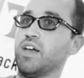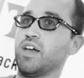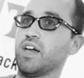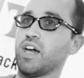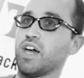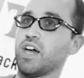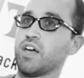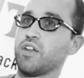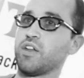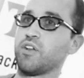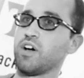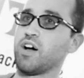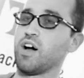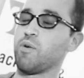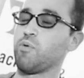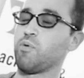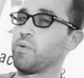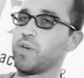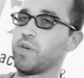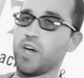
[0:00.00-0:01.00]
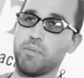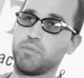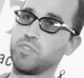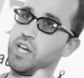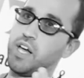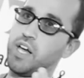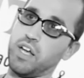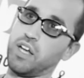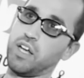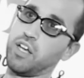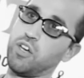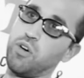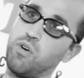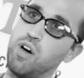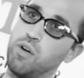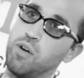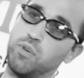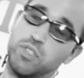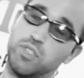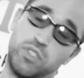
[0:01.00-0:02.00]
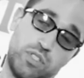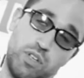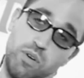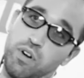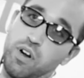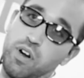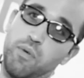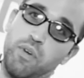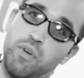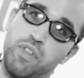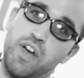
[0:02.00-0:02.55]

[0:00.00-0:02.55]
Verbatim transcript: and uh, we'll be updating you on what's going on with